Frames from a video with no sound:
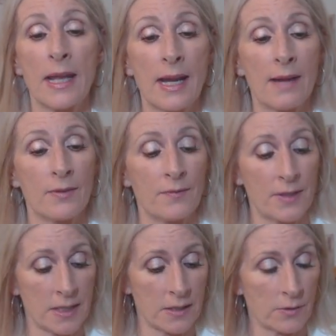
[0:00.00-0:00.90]
and I have a
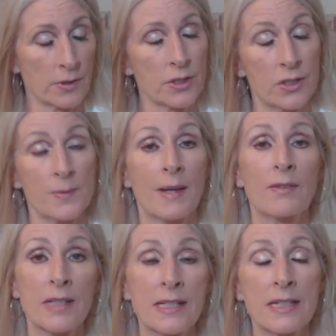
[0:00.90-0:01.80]
video, or excuse me, I have
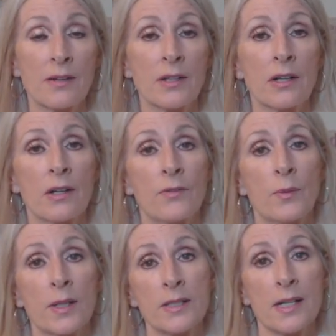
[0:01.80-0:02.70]
a link down there if you
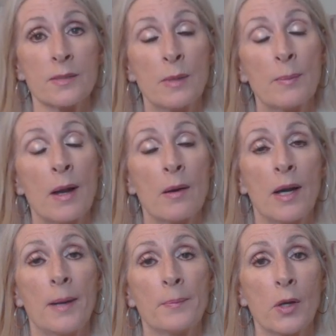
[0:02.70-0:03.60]
want to talk to me about
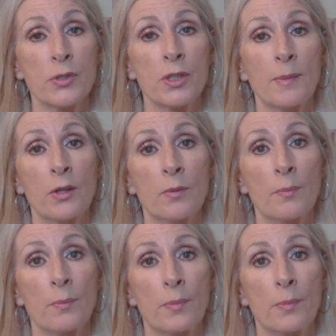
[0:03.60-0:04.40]
um, coaching, my new